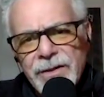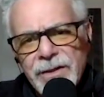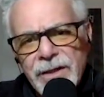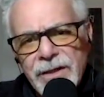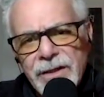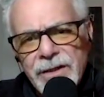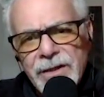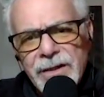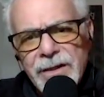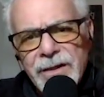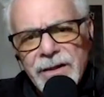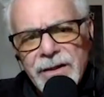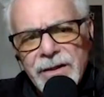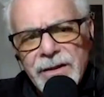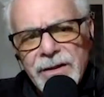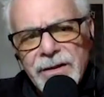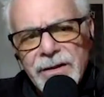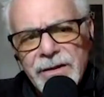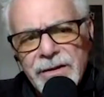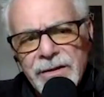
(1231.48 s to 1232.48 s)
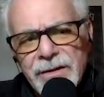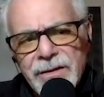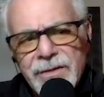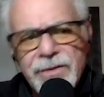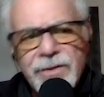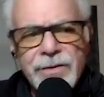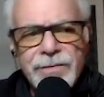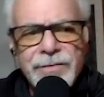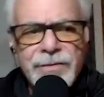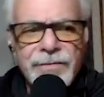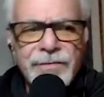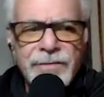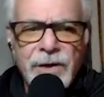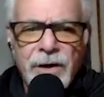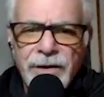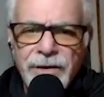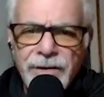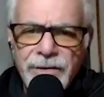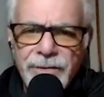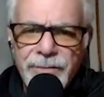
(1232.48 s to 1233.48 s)
lately uh, in terms of
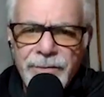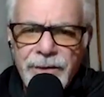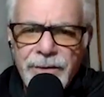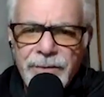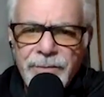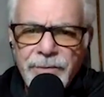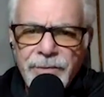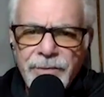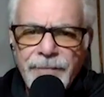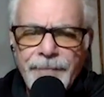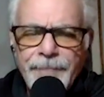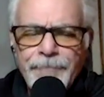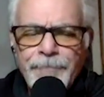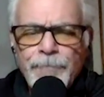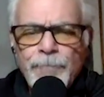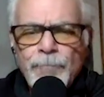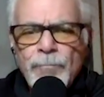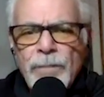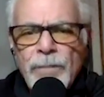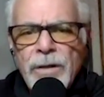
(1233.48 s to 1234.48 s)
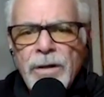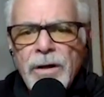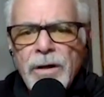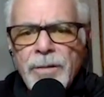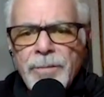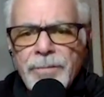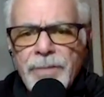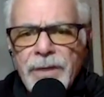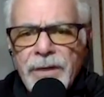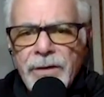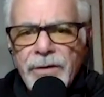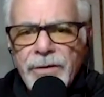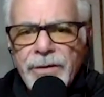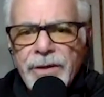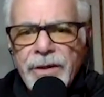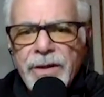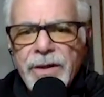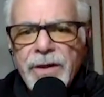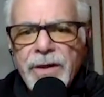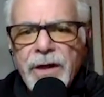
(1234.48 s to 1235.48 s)
talking to people
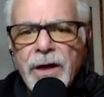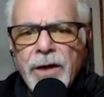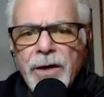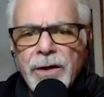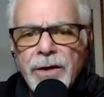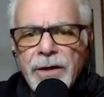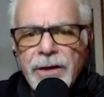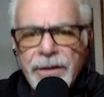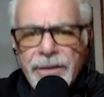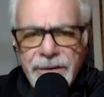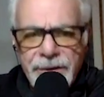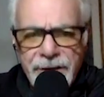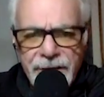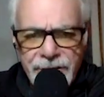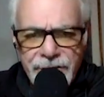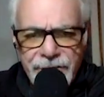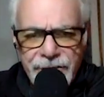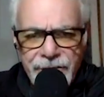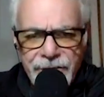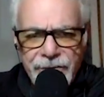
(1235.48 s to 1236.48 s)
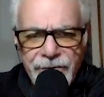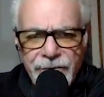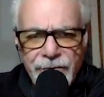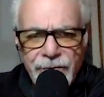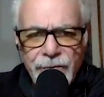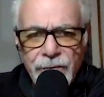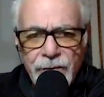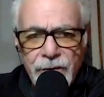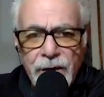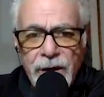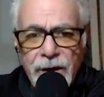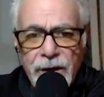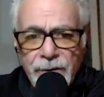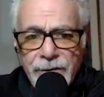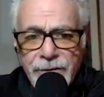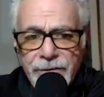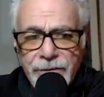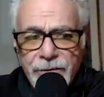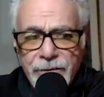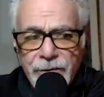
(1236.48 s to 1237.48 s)
about our addiction to
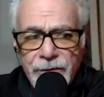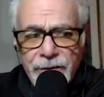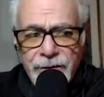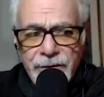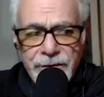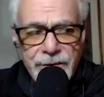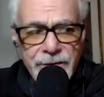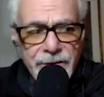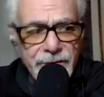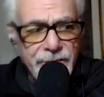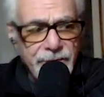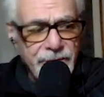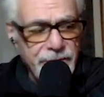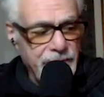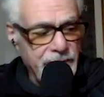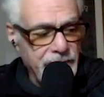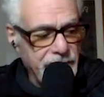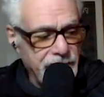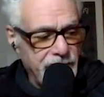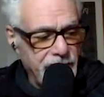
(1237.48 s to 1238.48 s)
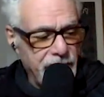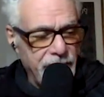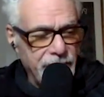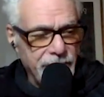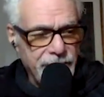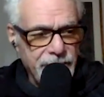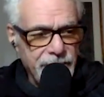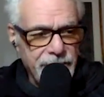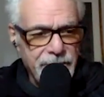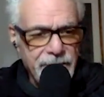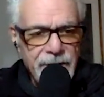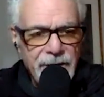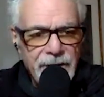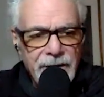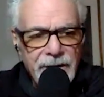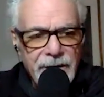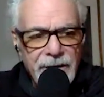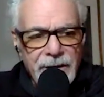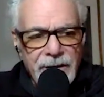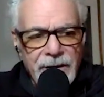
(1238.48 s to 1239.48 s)
our stories. Uh, Krishnas calls it
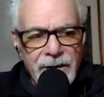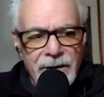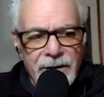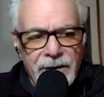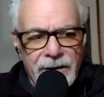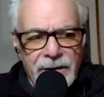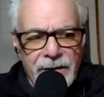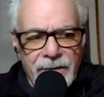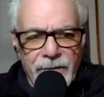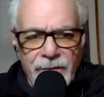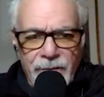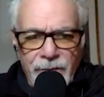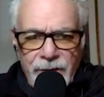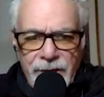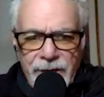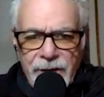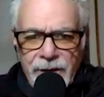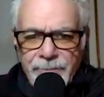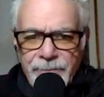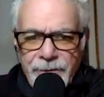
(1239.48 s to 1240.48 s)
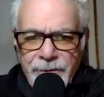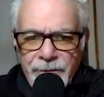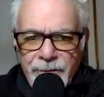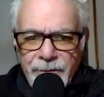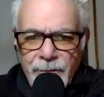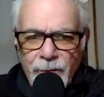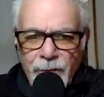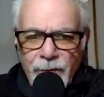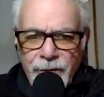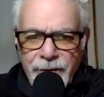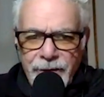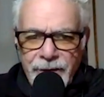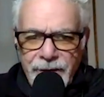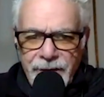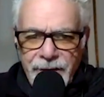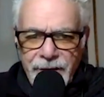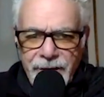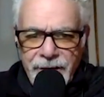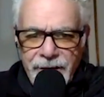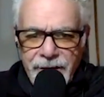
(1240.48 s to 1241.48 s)
we wake up in the
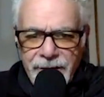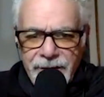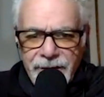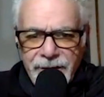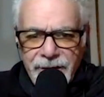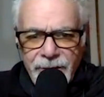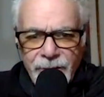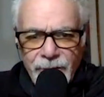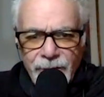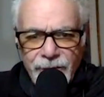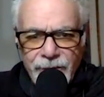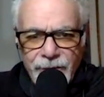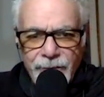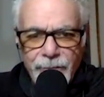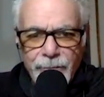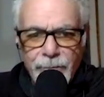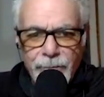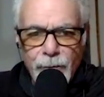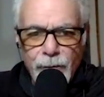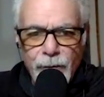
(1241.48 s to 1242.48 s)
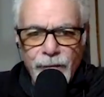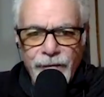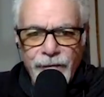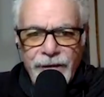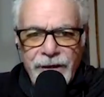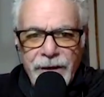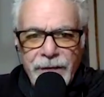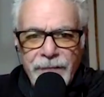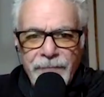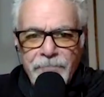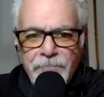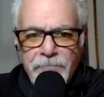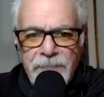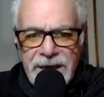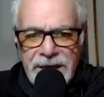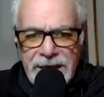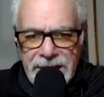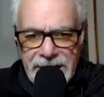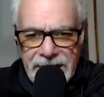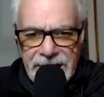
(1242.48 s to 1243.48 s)
morning with the movie of
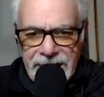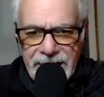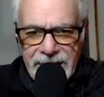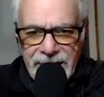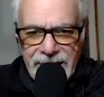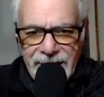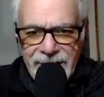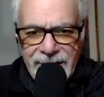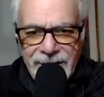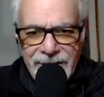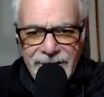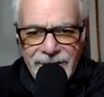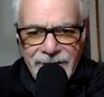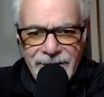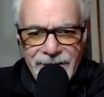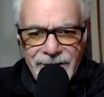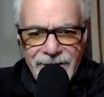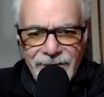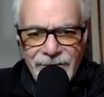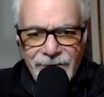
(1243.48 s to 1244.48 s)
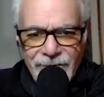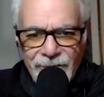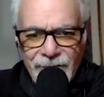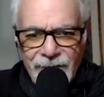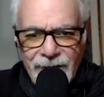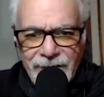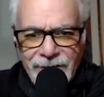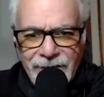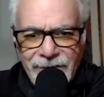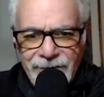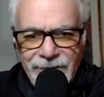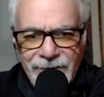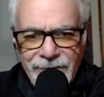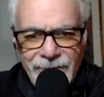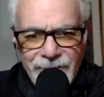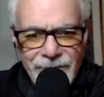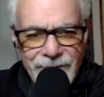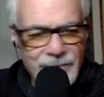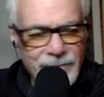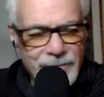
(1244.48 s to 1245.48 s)
me and it you know director we're the